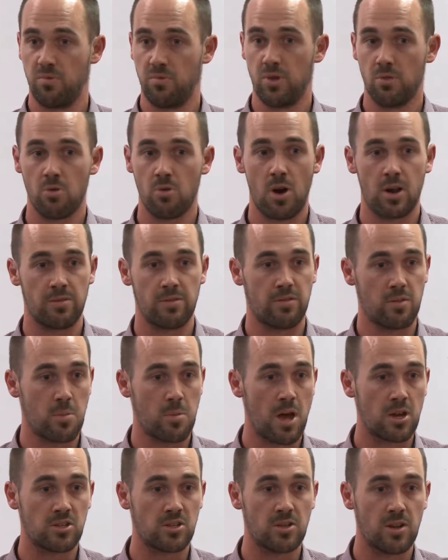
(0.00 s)
the right
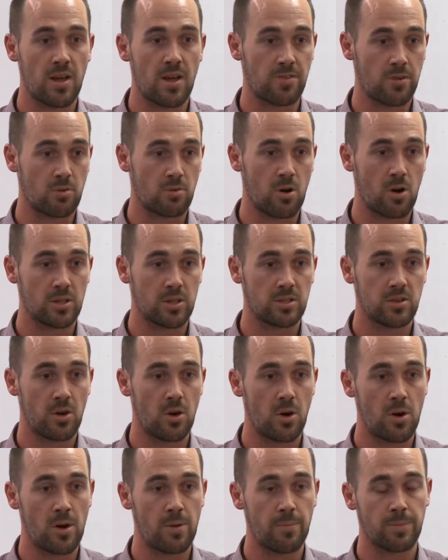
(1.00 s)
information at the right
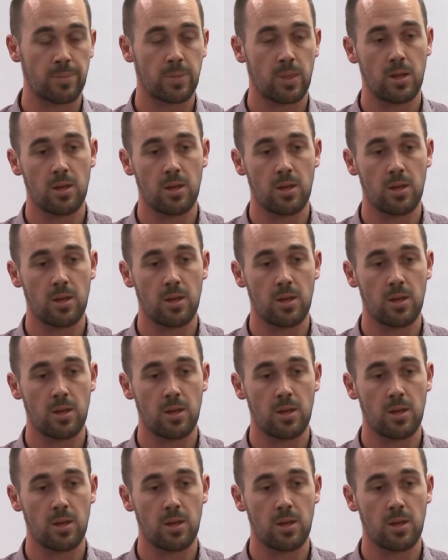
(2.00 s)
time.